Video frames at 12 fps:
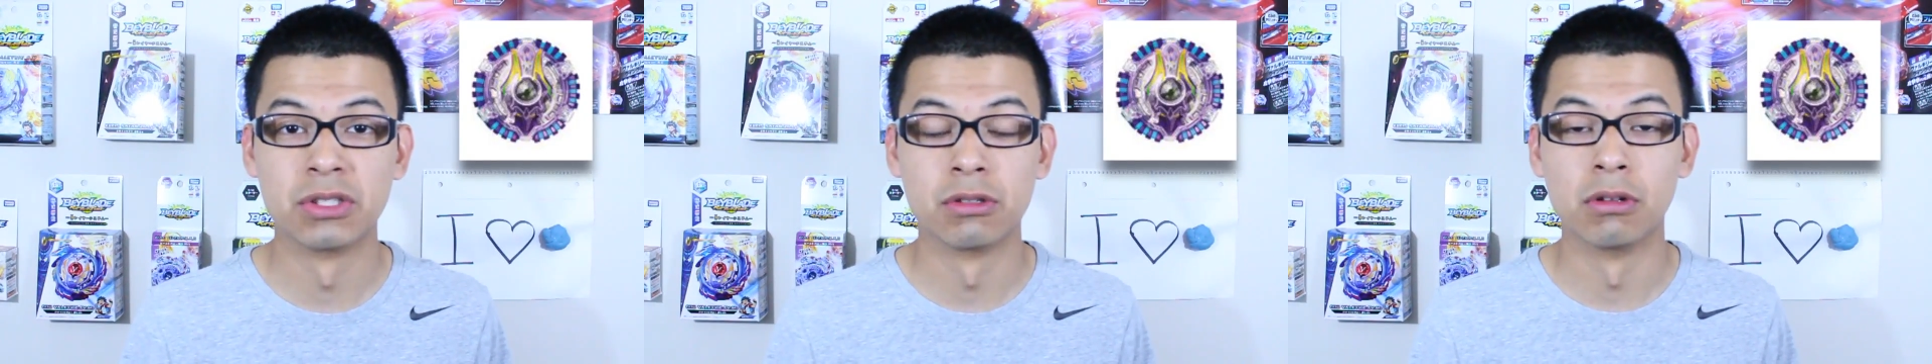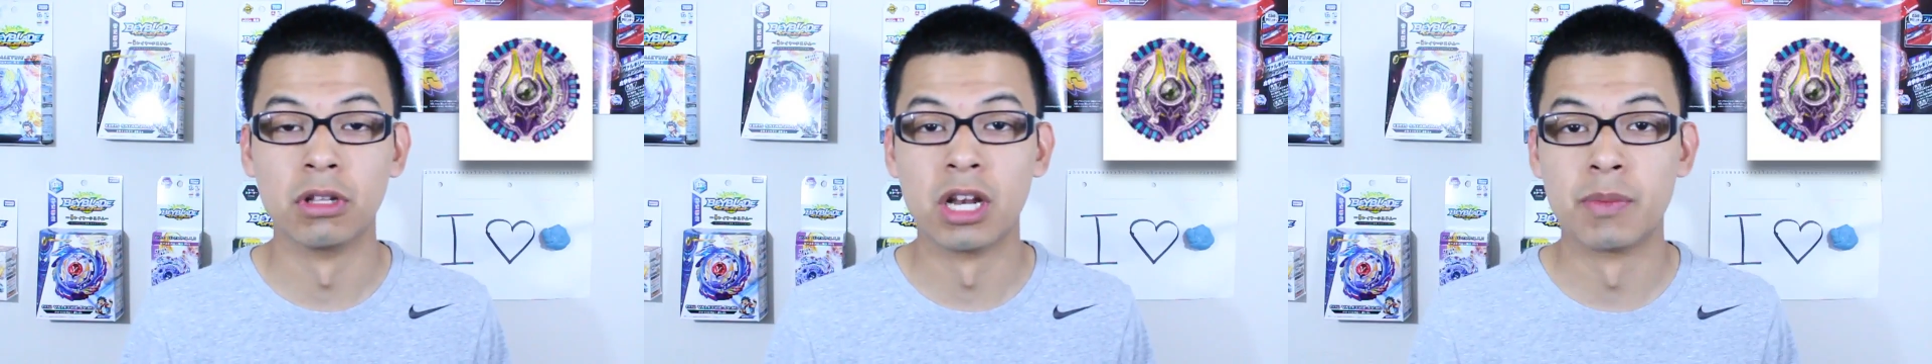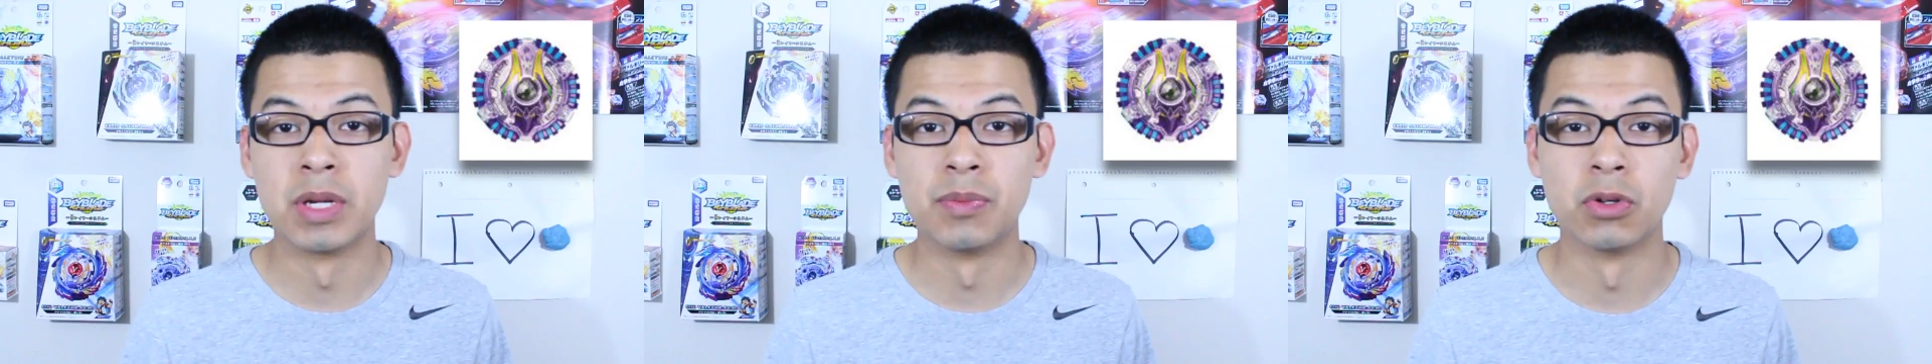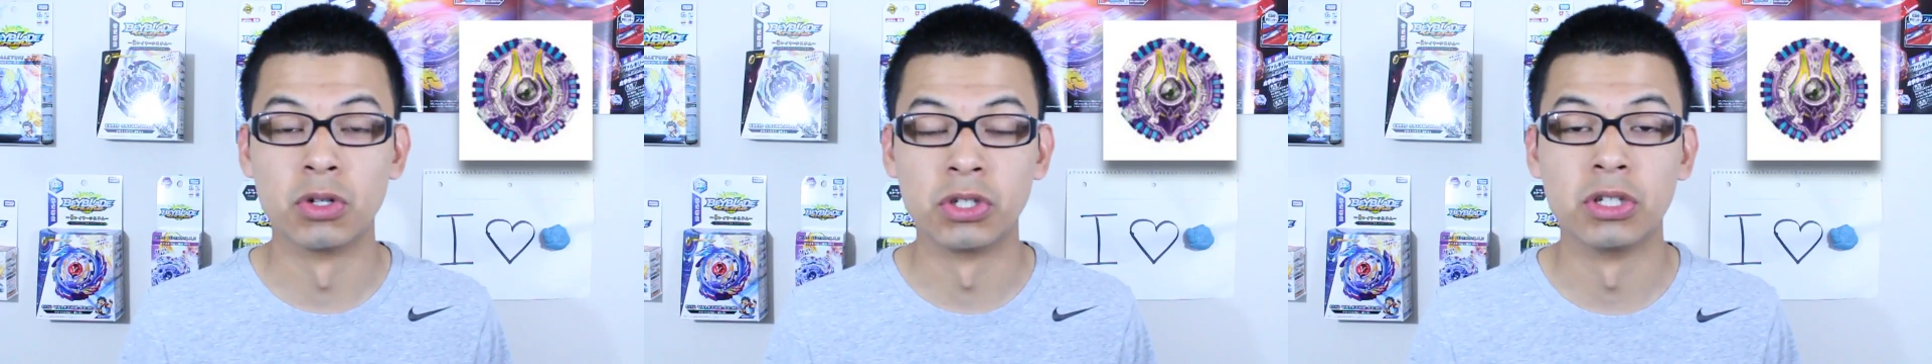so a lot of
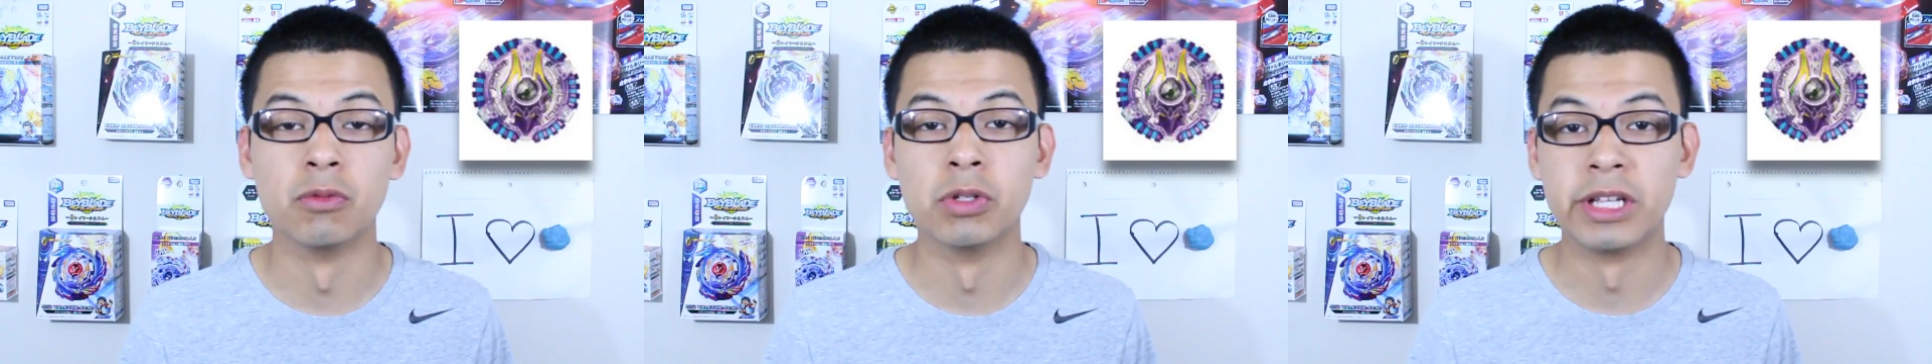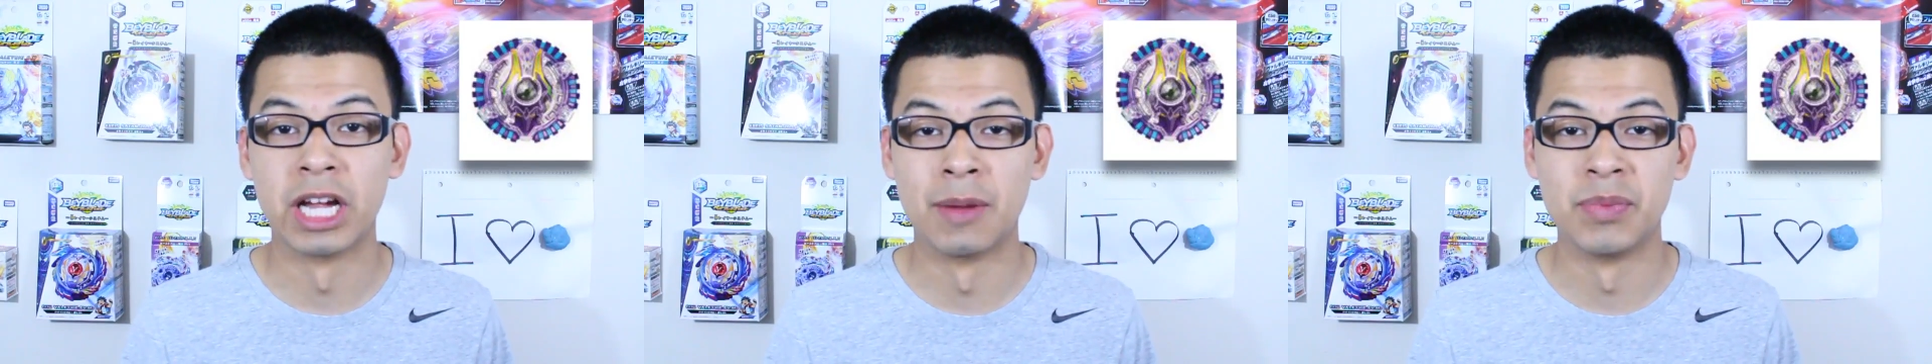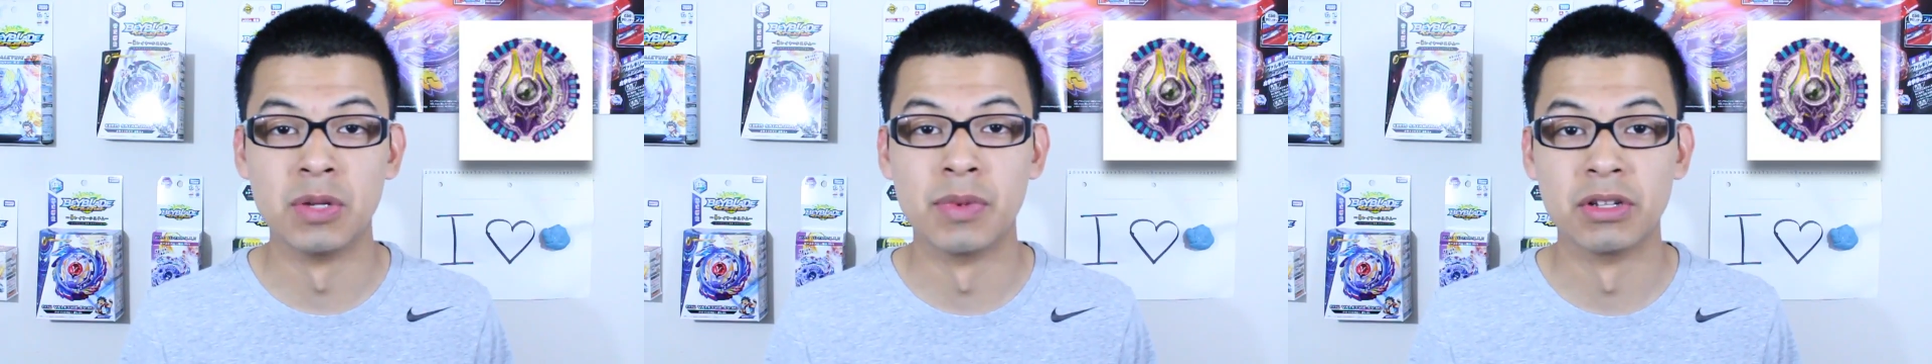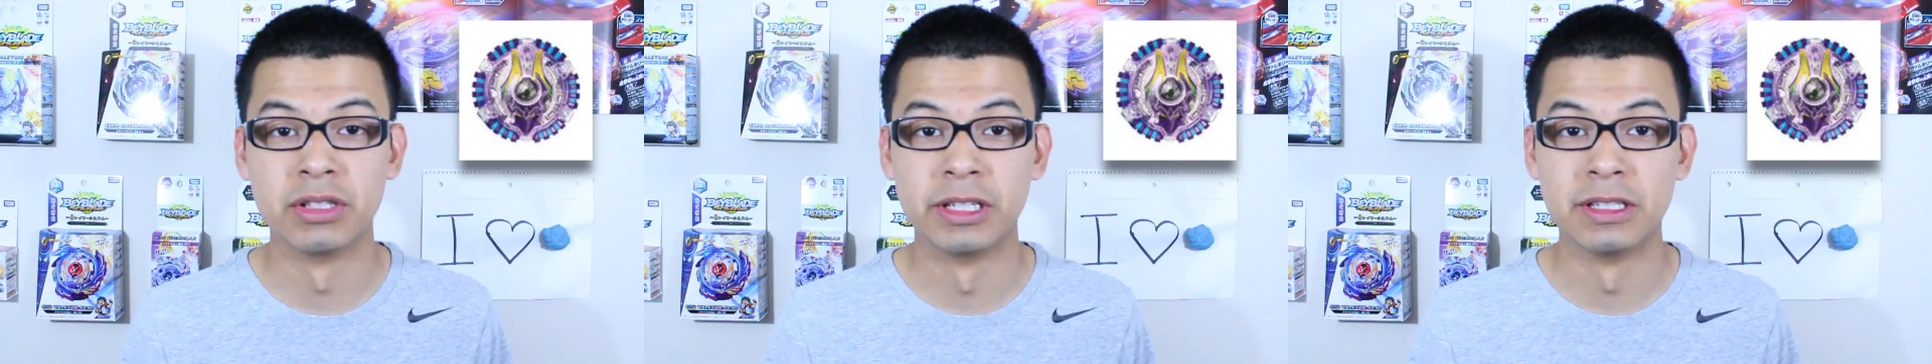people are really happy
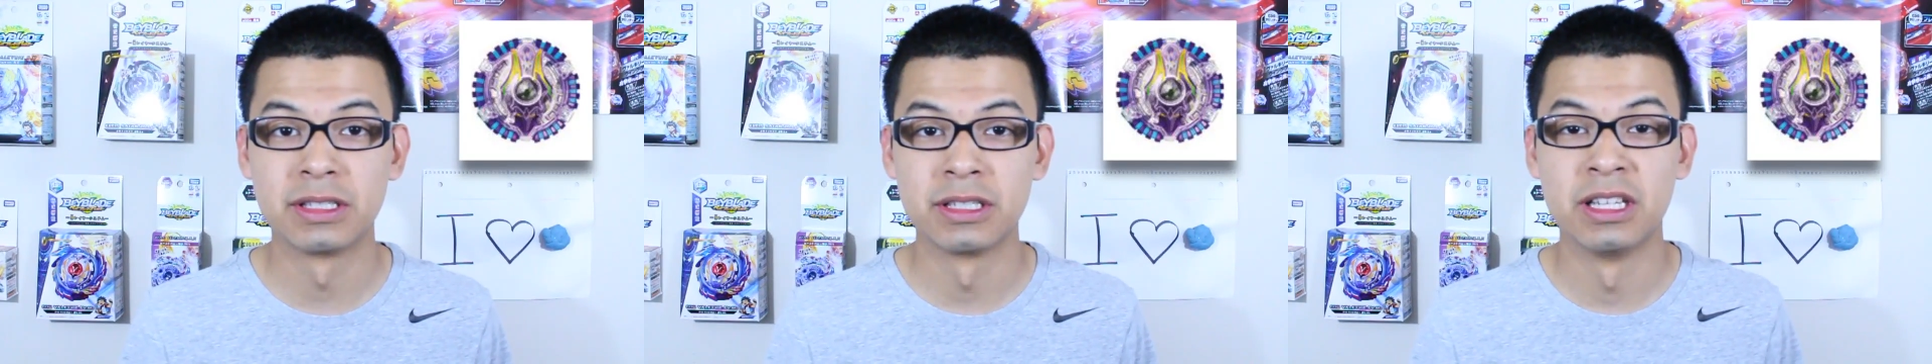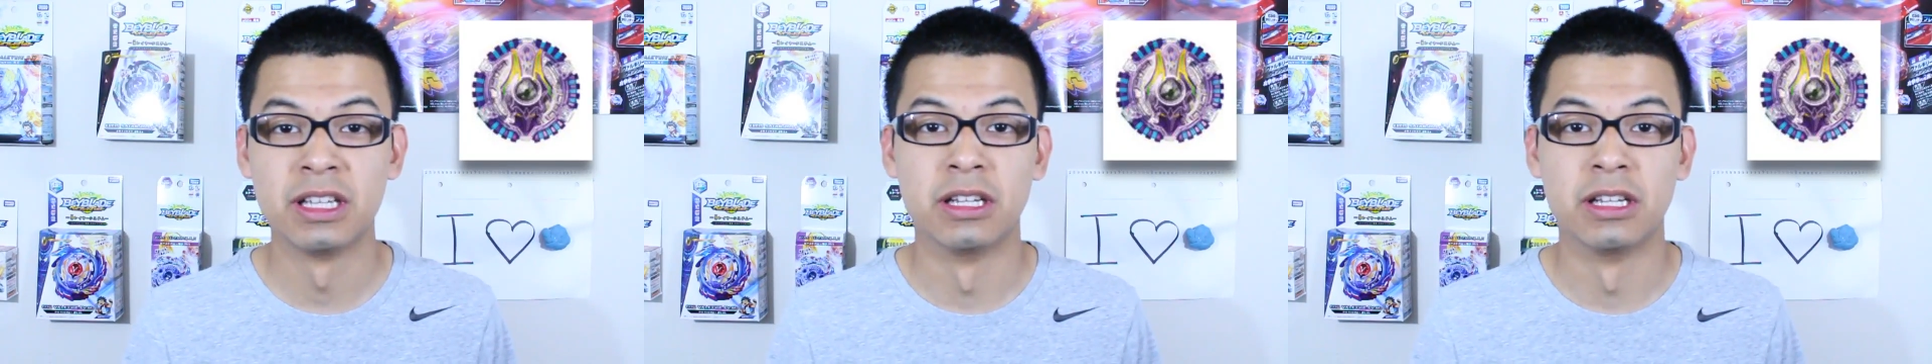about this.